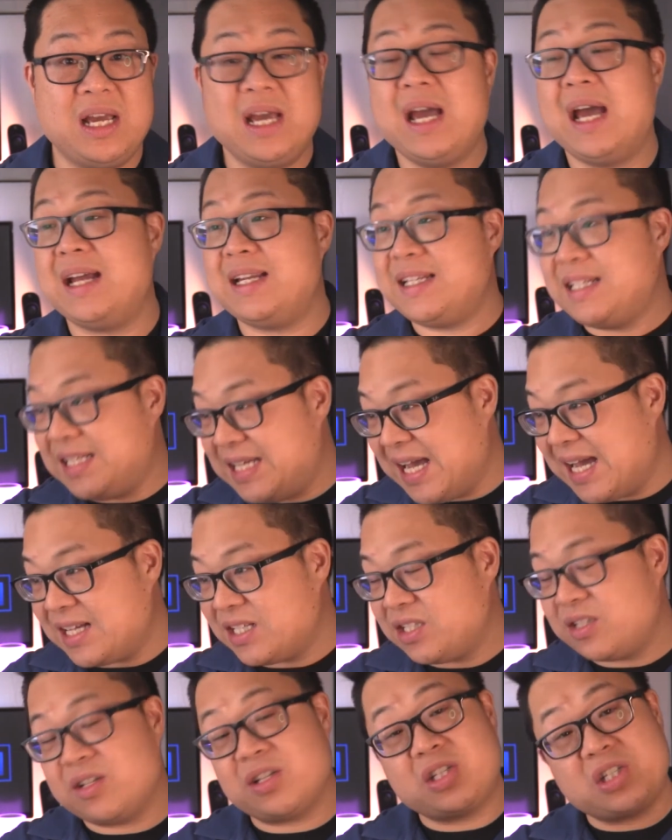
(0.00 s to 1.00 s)
And
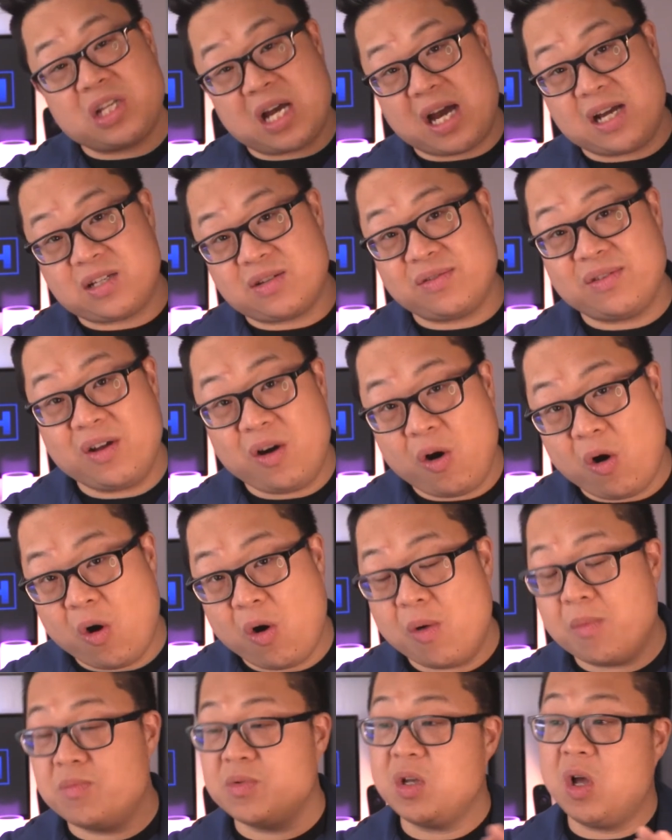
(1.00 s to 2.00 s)
yes, the size of the
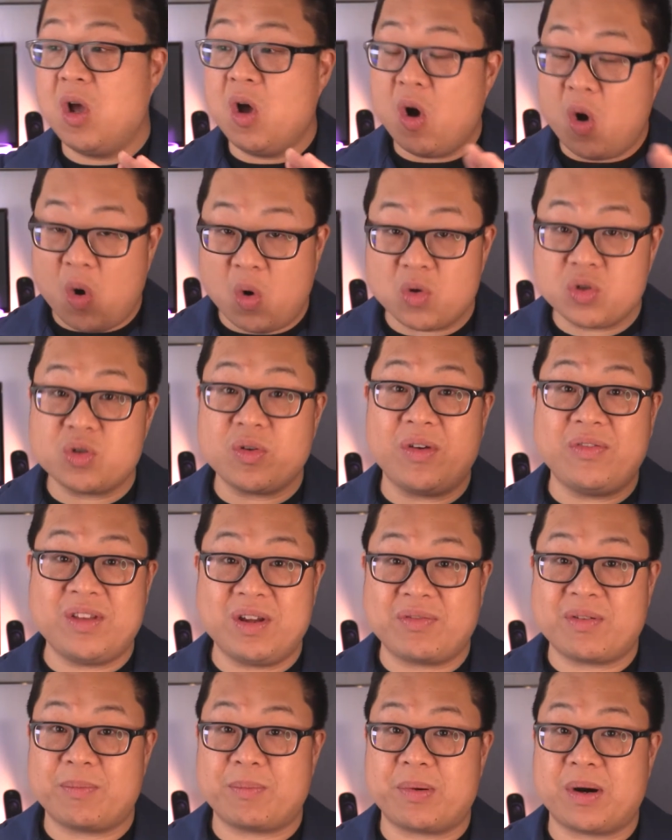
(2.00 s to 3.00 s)
homes also have
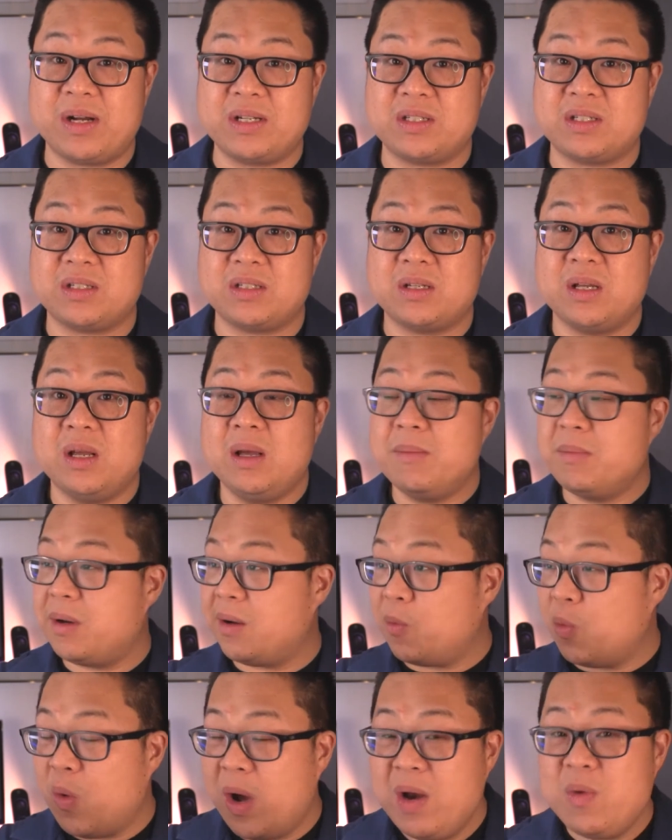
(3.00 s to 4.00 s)
different prices.
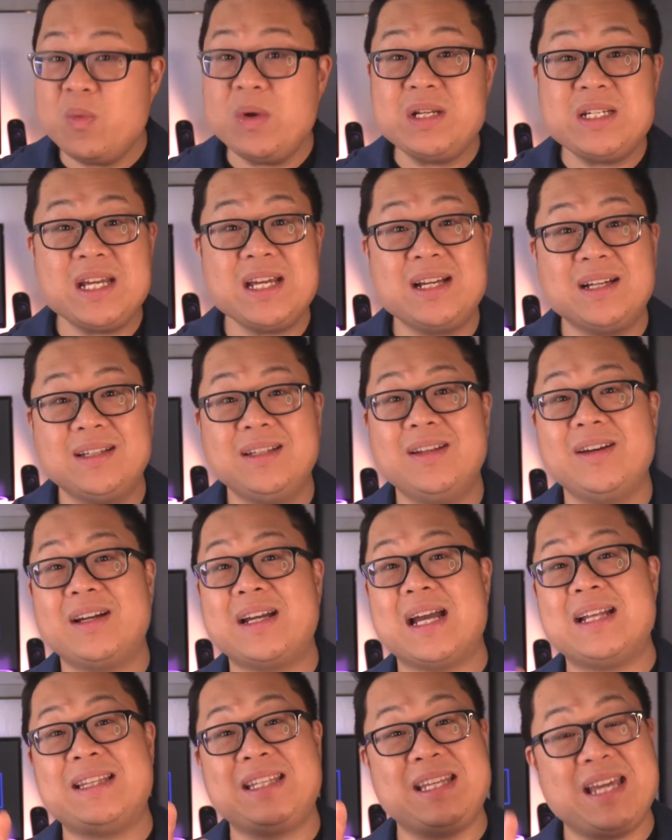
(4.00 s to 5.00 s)
But when we take a look
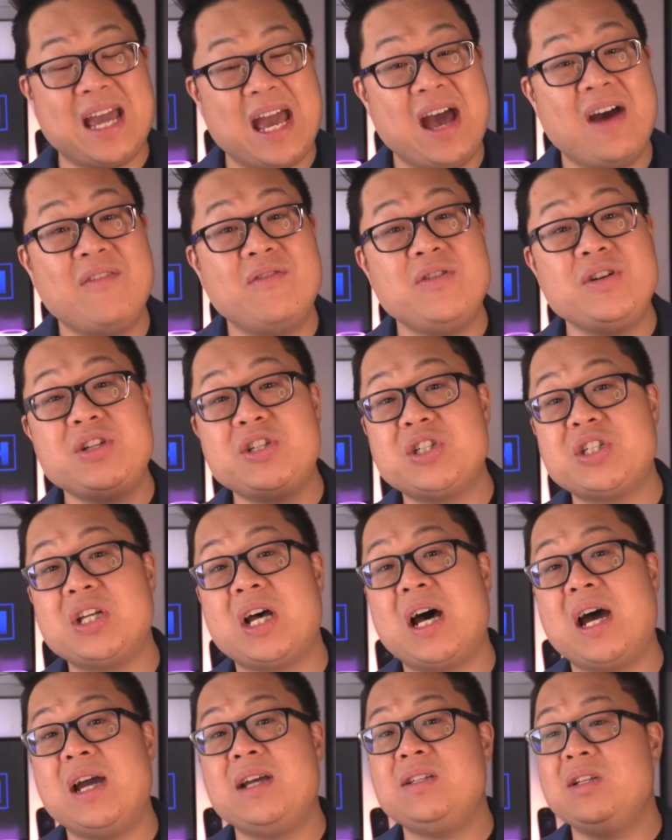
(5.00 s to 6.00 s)
at the average
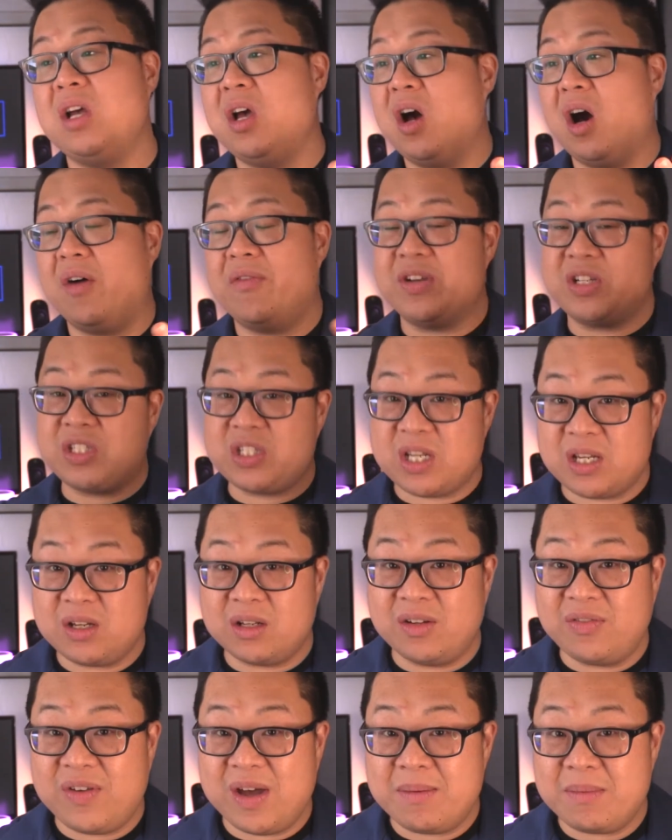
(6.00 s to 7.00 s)
size of a
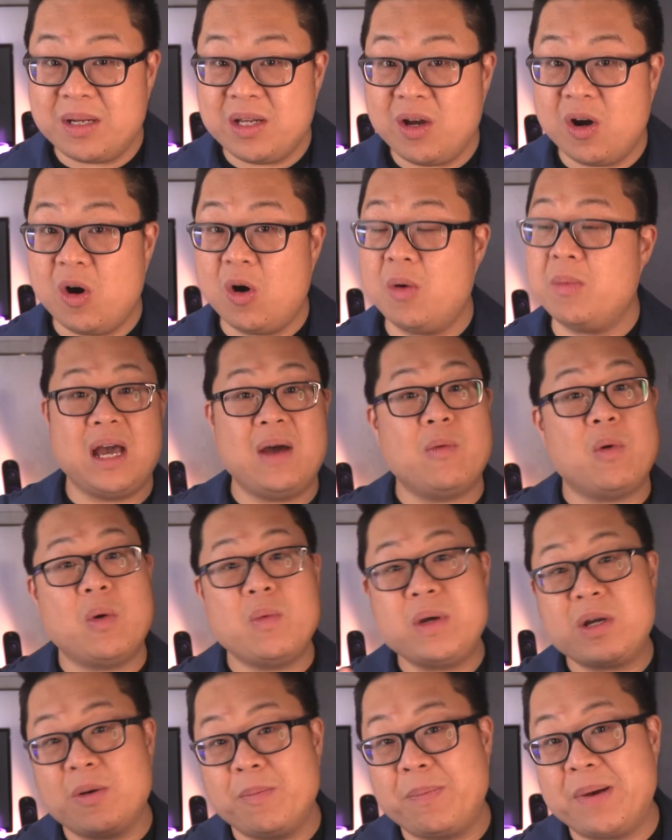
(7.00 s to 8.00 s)
singular family home, and when
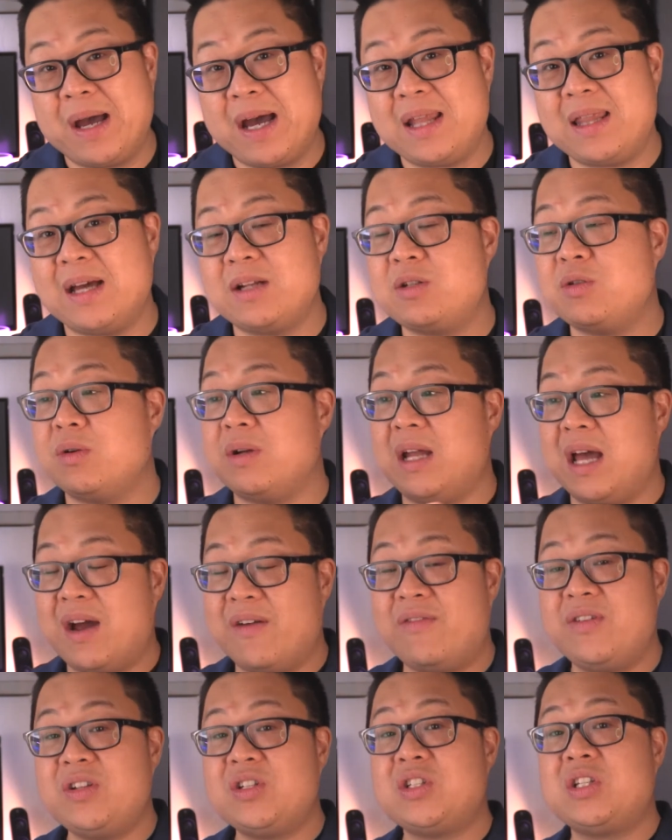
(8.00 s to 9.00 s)
we compare that to an
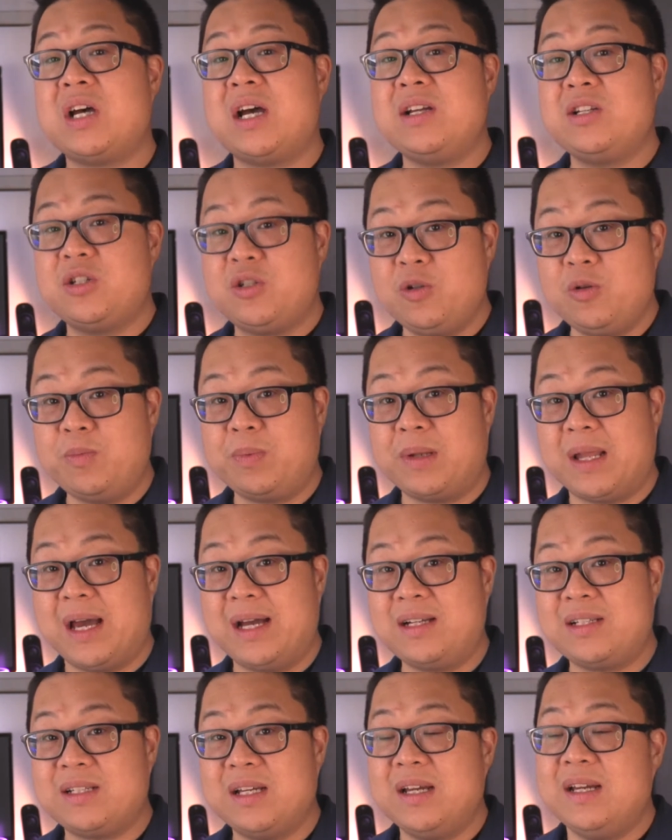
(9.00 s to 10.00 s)
average size
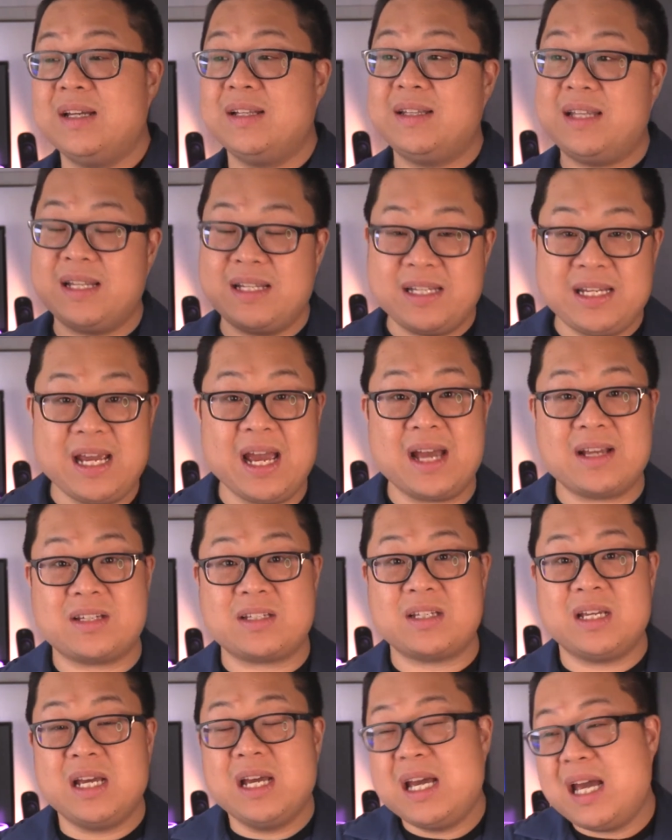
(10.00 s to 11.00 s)
duplex, then
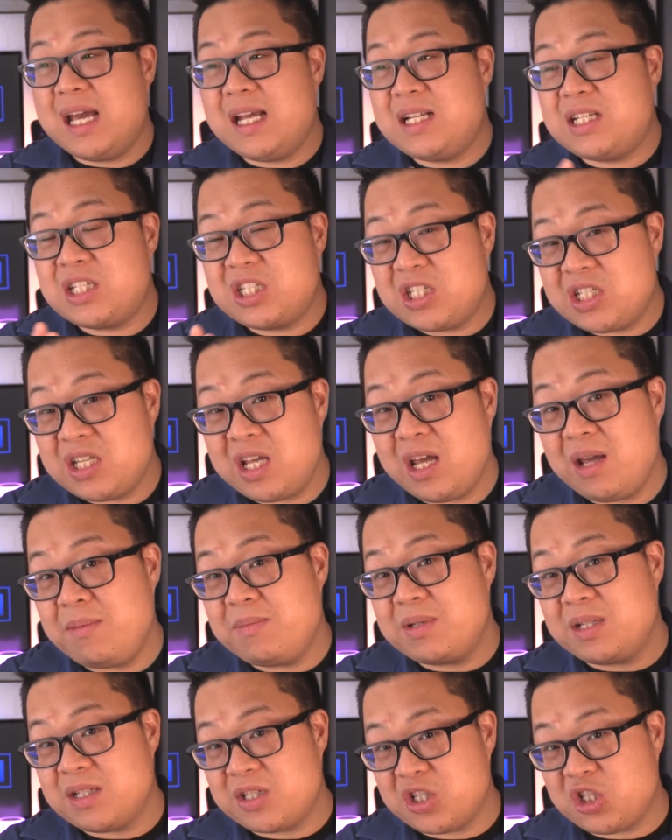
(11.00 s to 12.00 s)
yes, it
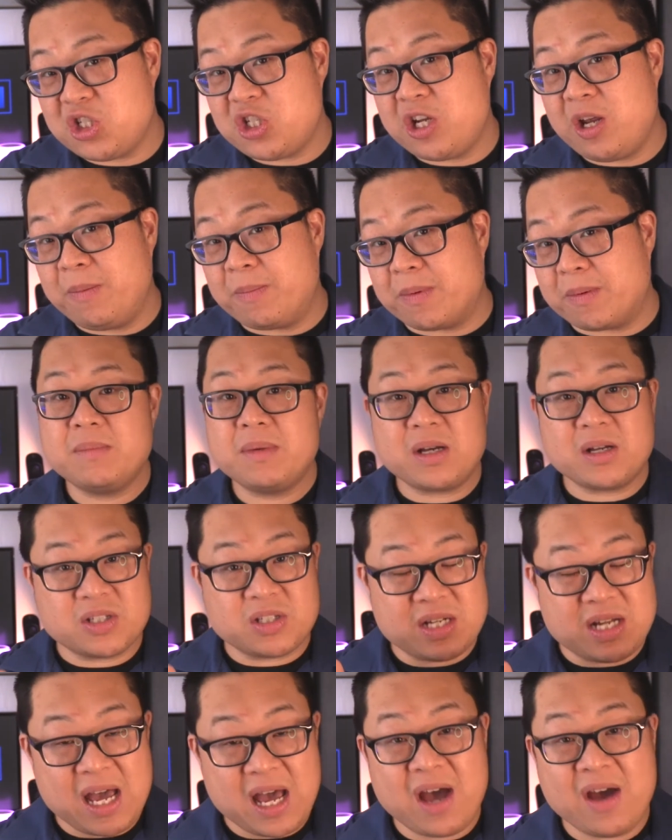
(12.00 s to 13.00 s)
seems it's cheaper, because
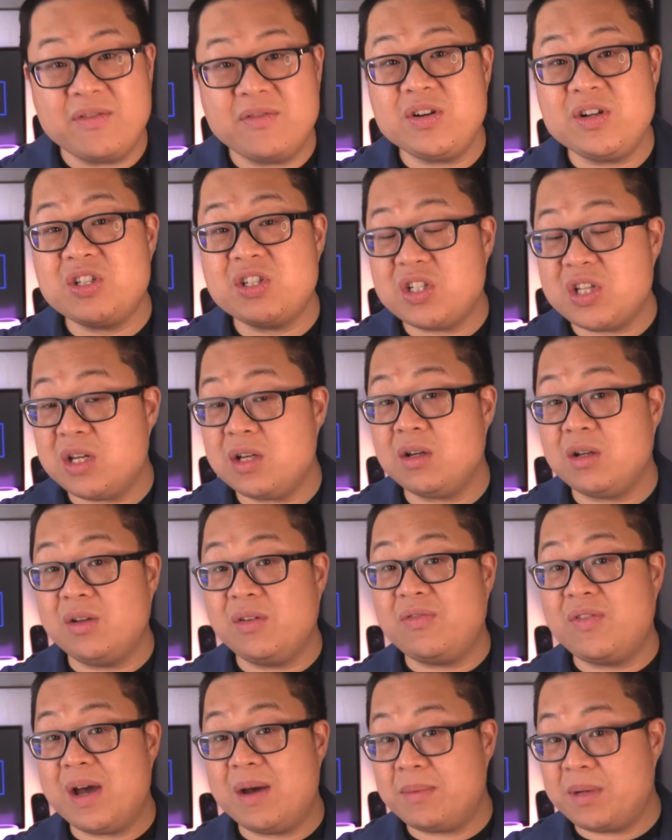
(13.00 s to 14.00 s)
an average singular
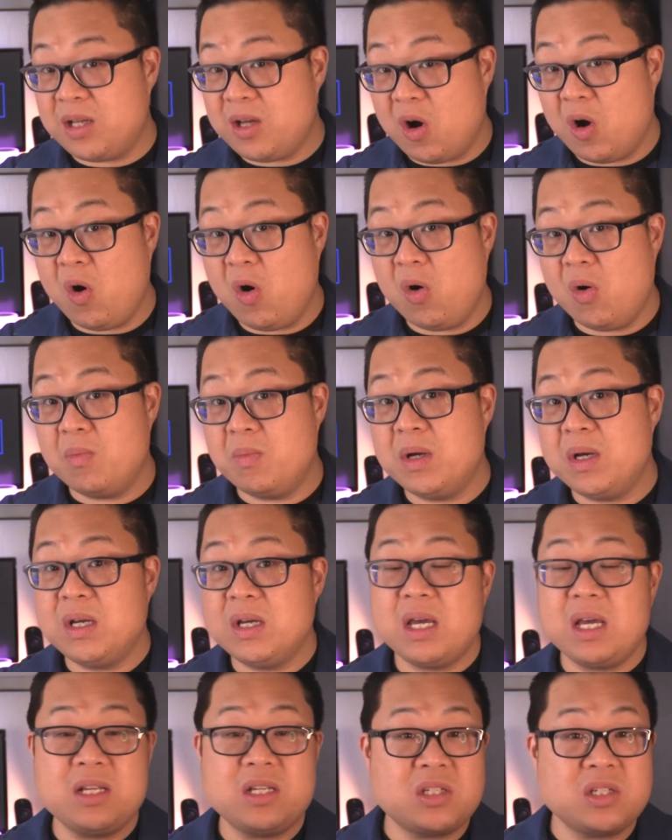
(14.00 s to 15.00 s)
family home
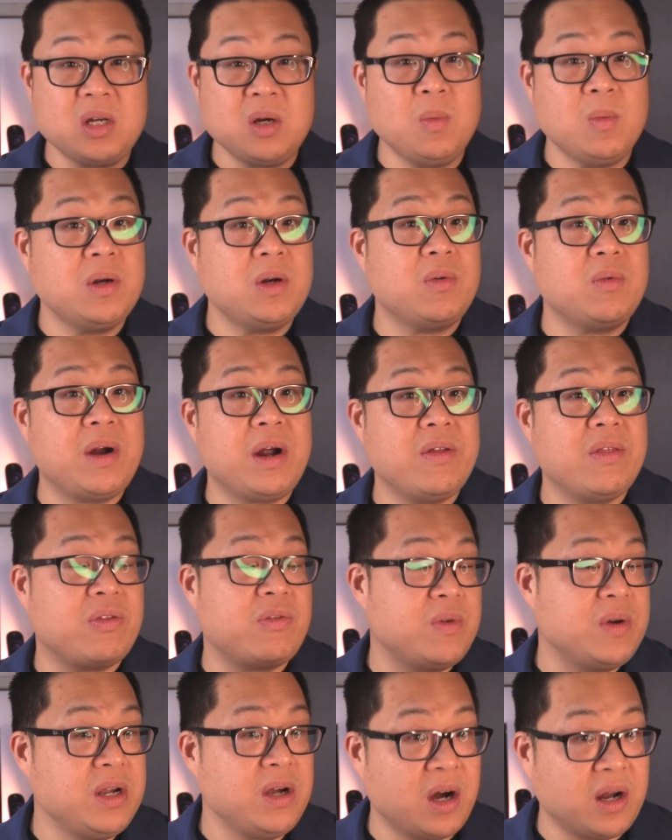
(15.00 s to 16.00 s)
is somewhat around
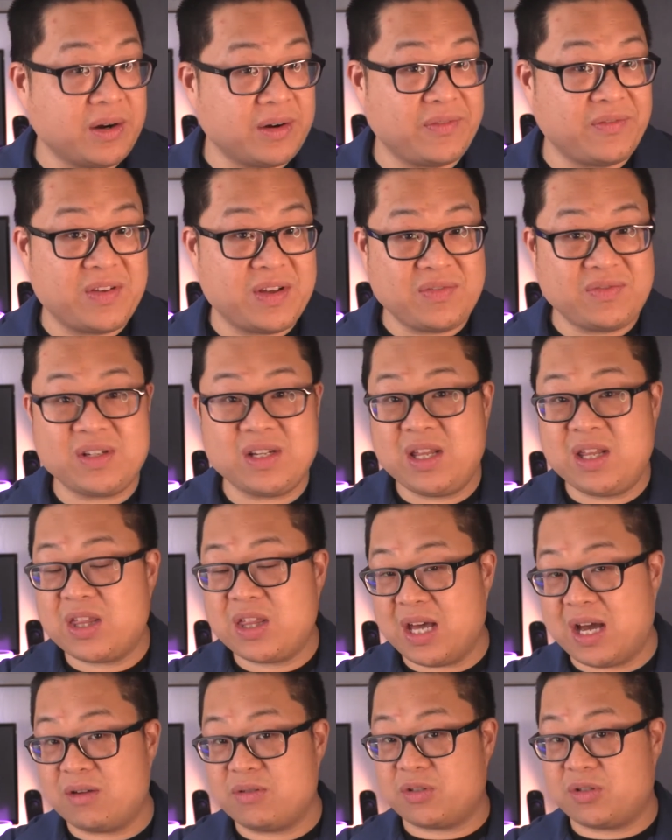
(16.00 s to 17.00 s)

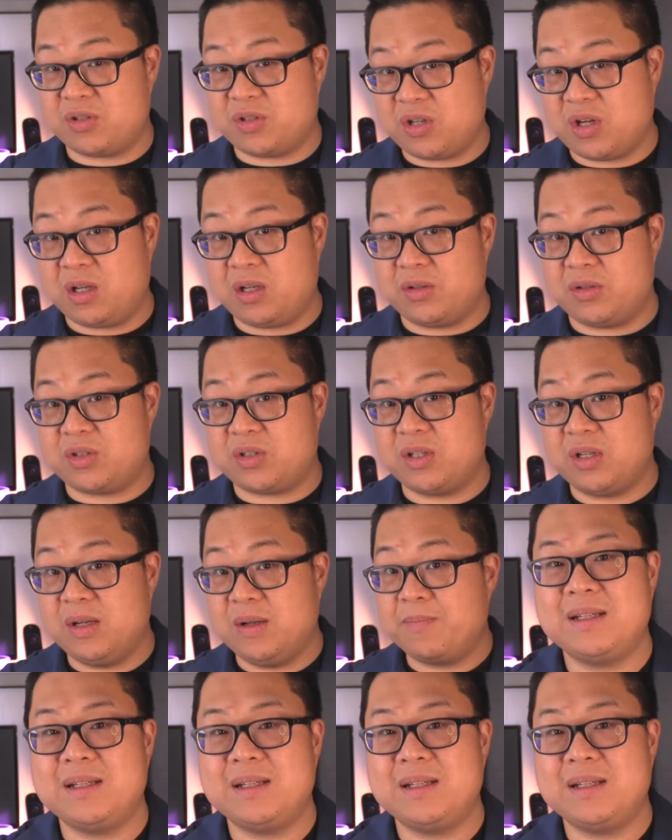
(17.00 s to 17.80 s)
$350,000.